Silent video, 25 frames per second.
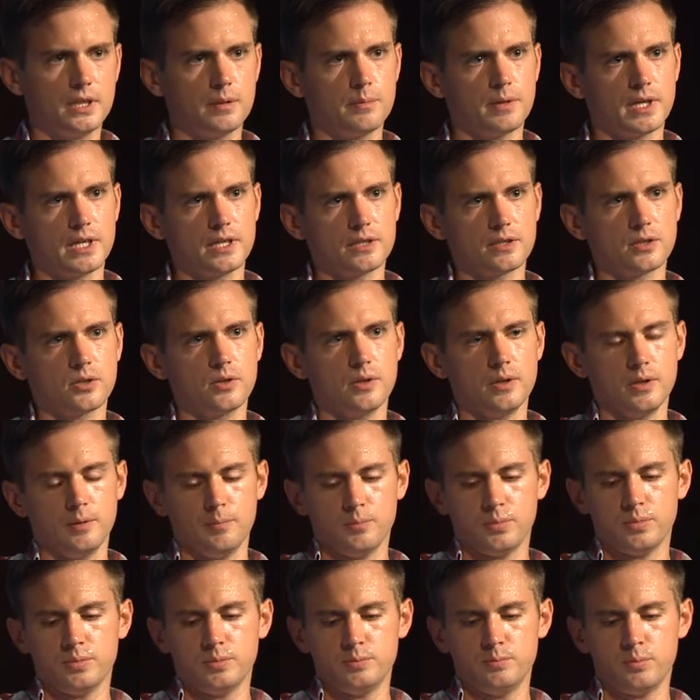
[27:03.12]
by
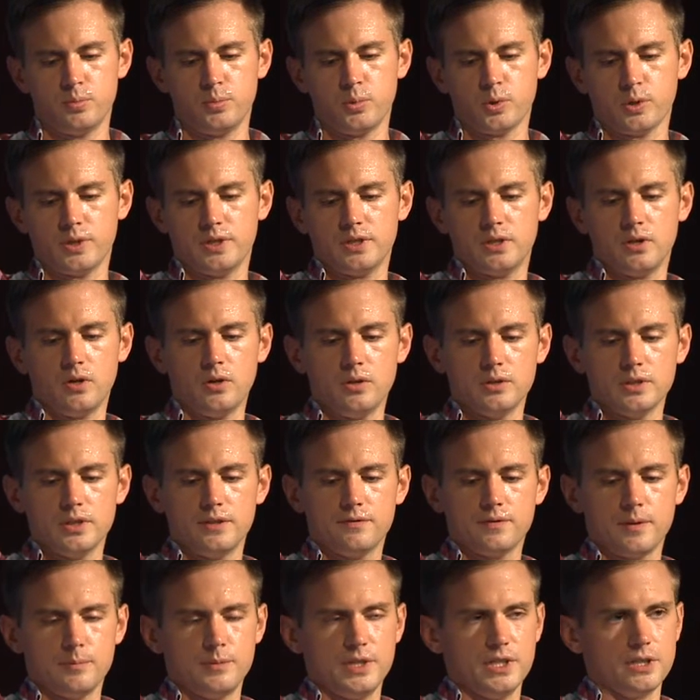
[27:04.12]
importing only
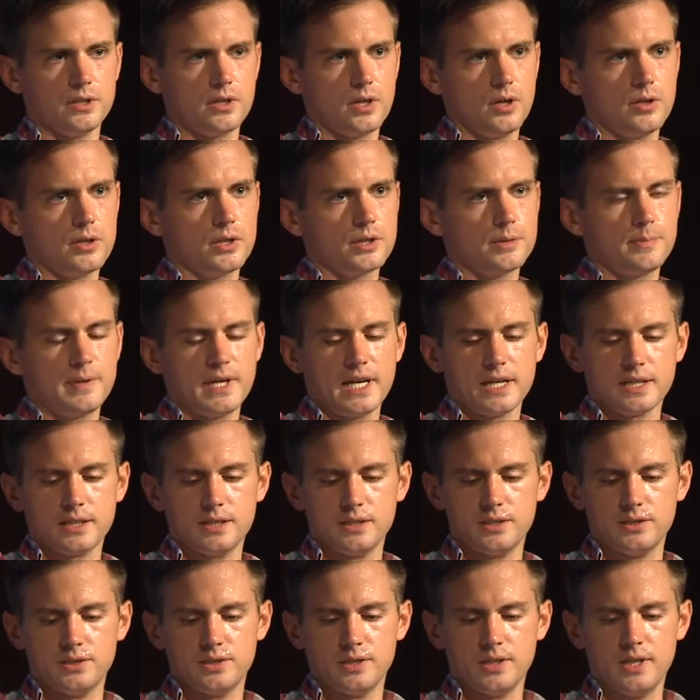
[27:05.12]
from the encoders
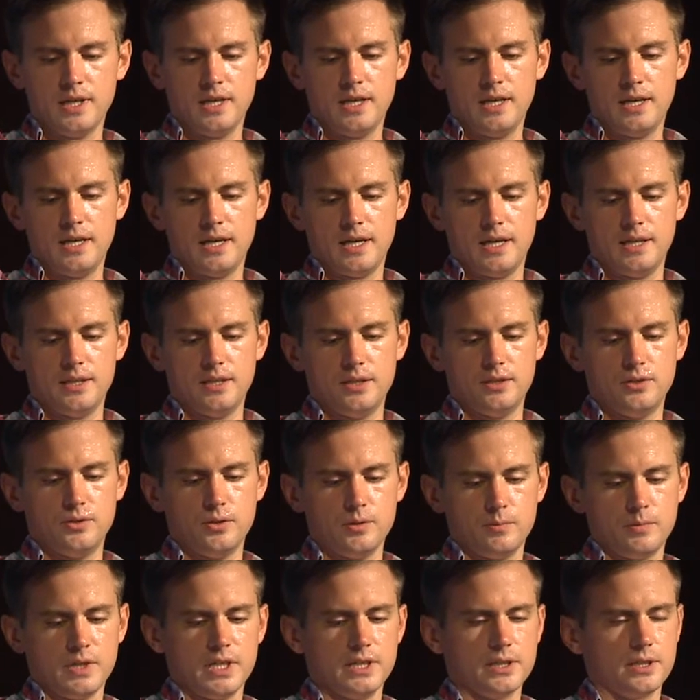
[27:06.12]
package, and then
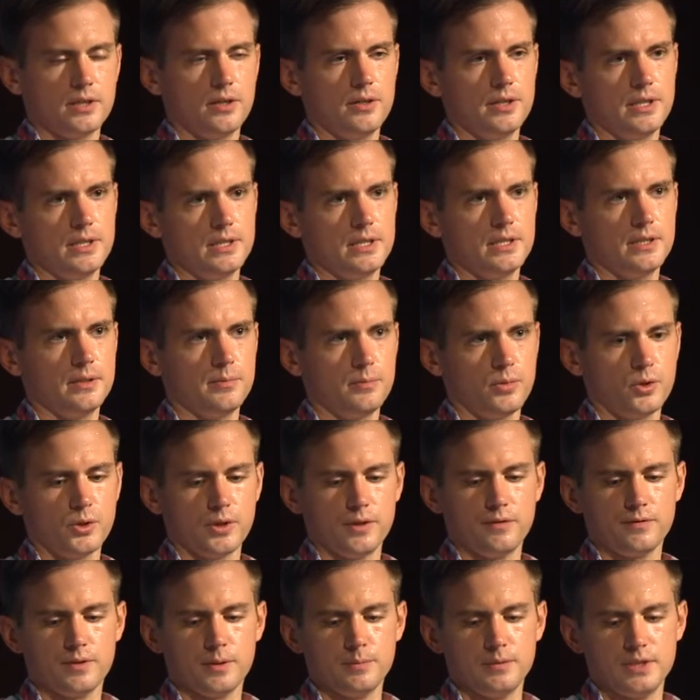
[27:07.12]
doing my encoding, then
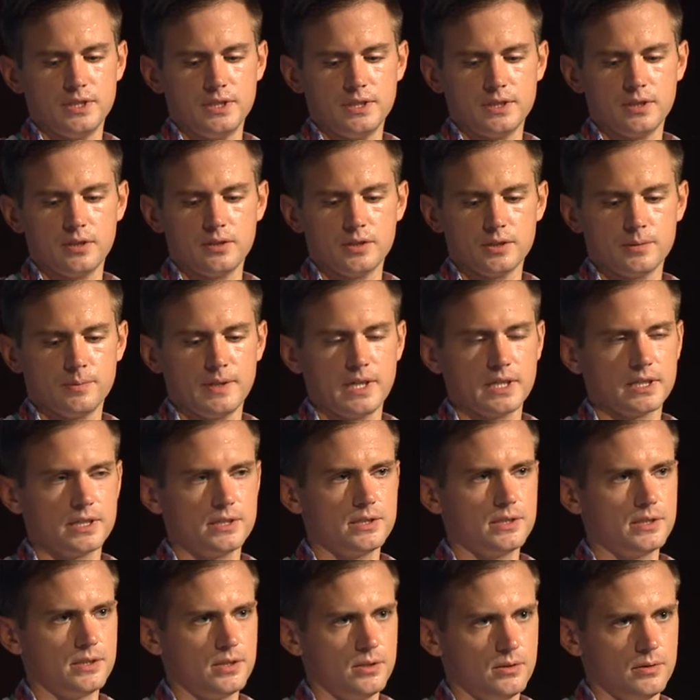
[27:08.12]
importing from the decoders
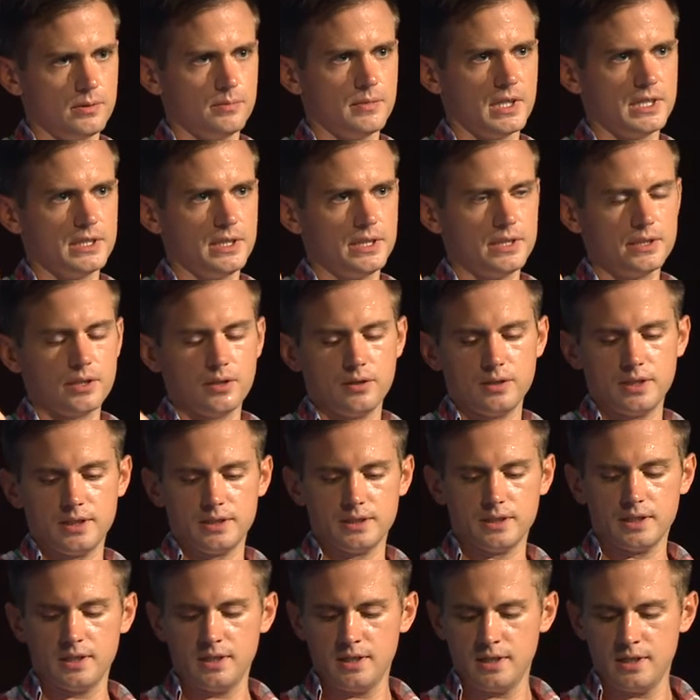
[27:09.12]
package, doing my
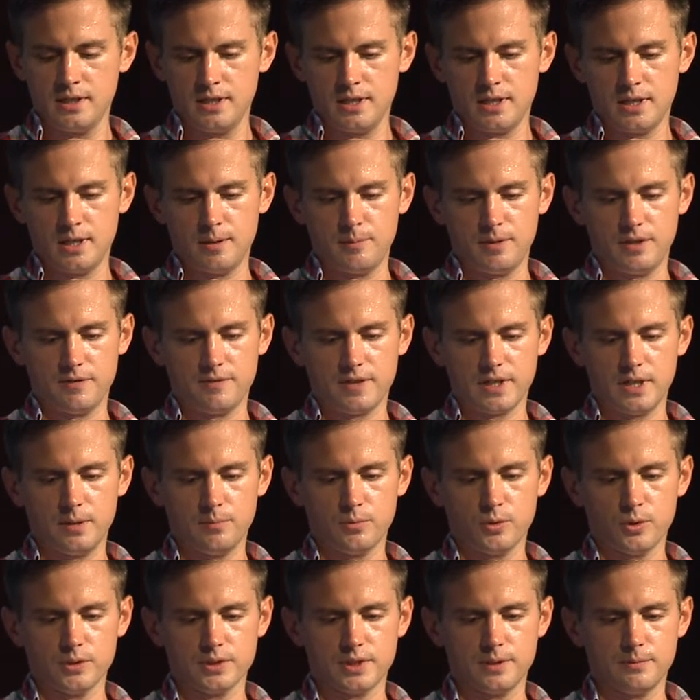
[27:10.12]
decoding. And if I
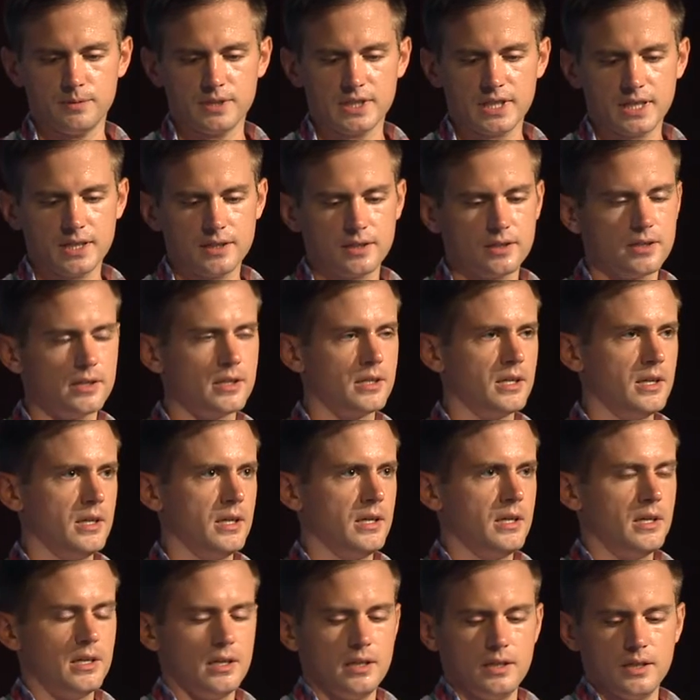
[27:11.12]
import them together,
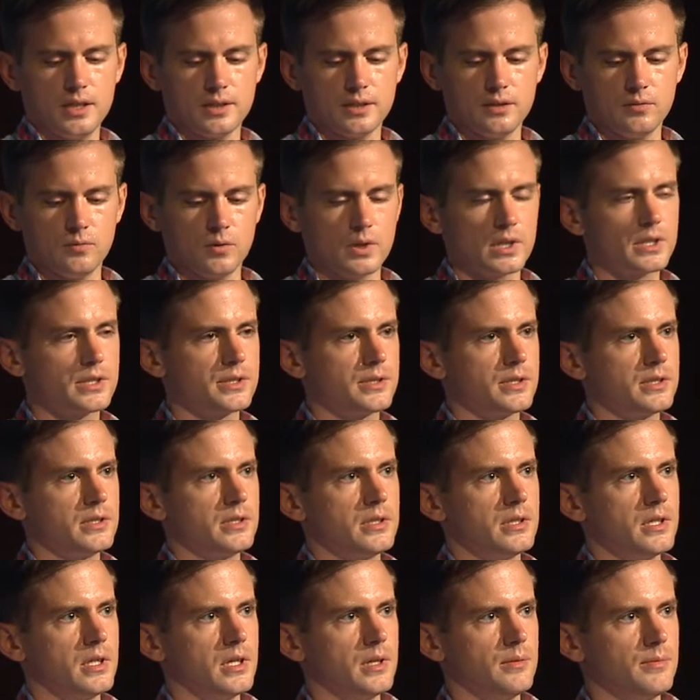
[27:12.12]
nothing works.
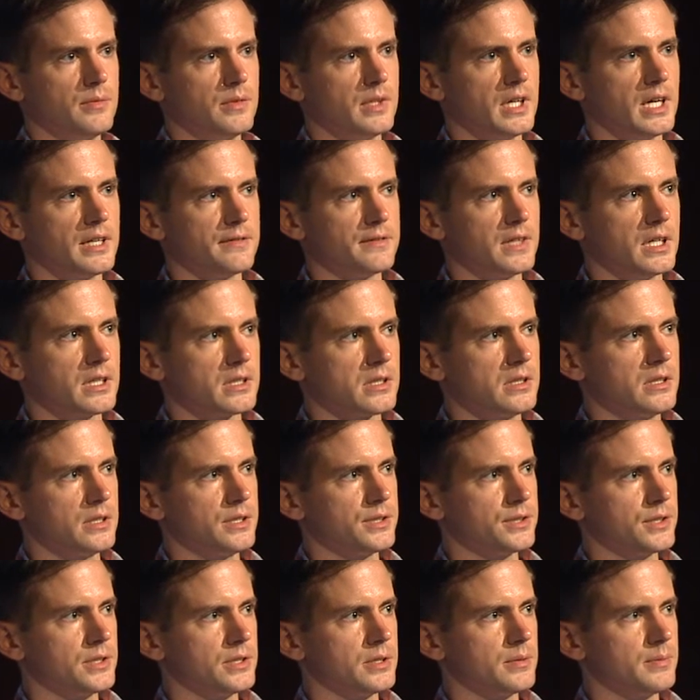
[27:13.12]
I've got
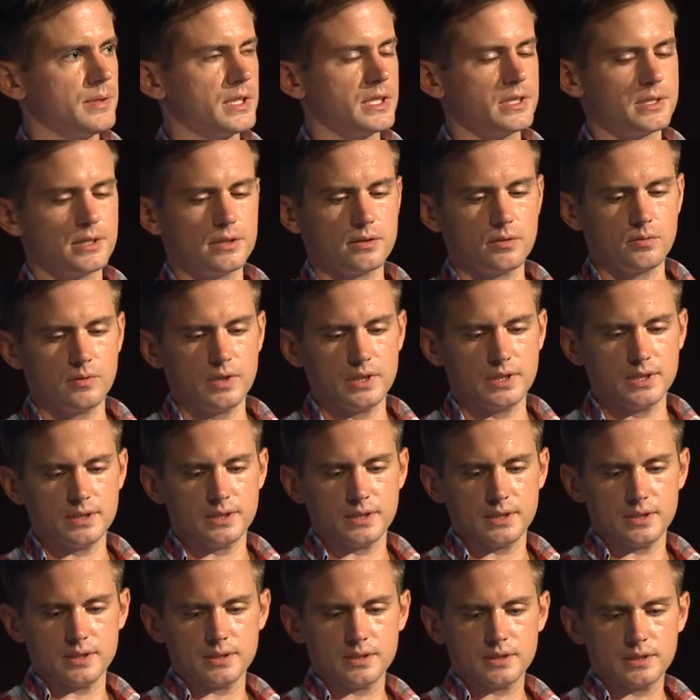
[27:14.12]
collisions because of the way that
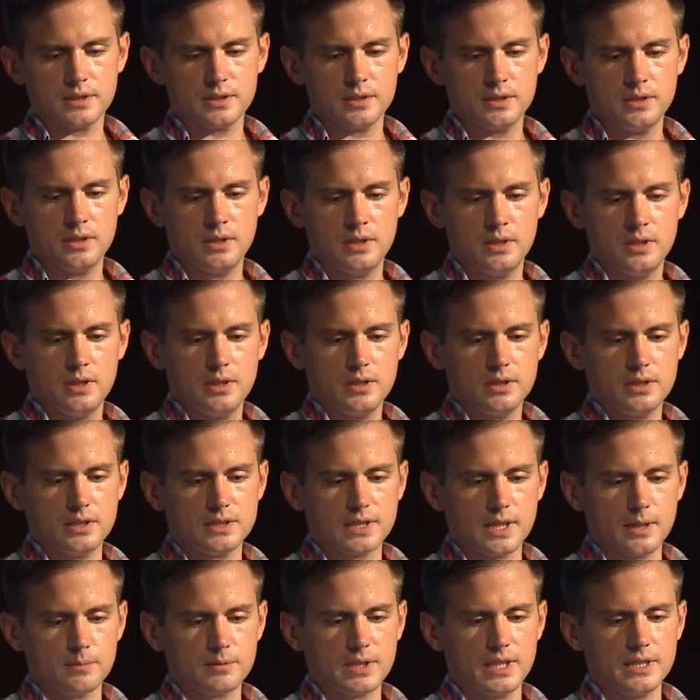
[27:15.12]
the
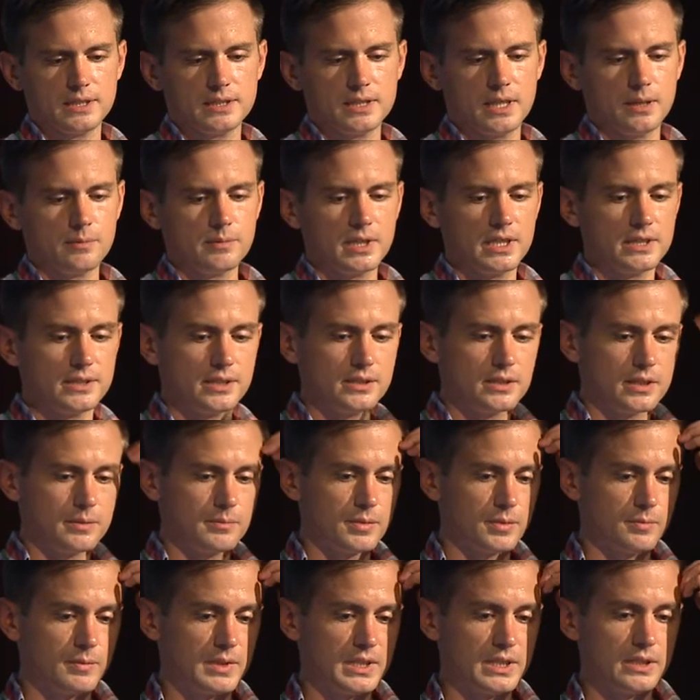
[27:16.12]
type class is
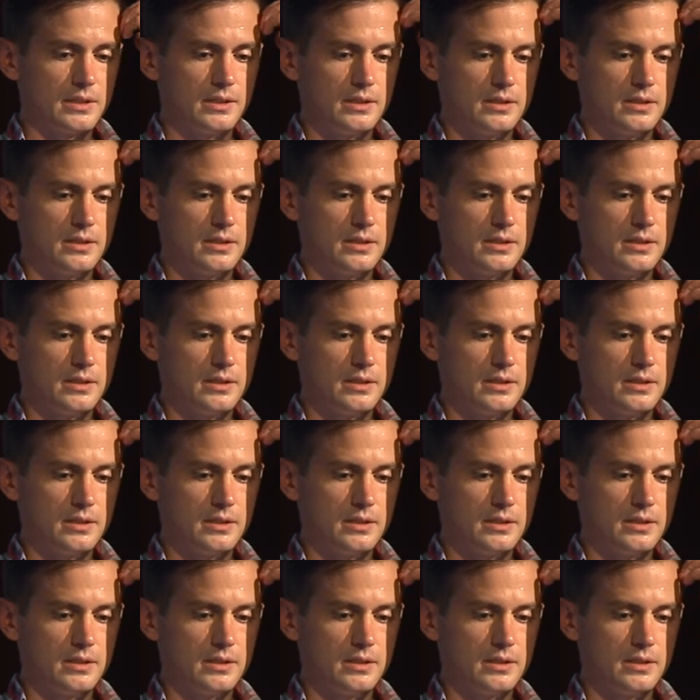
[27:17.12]
implemented.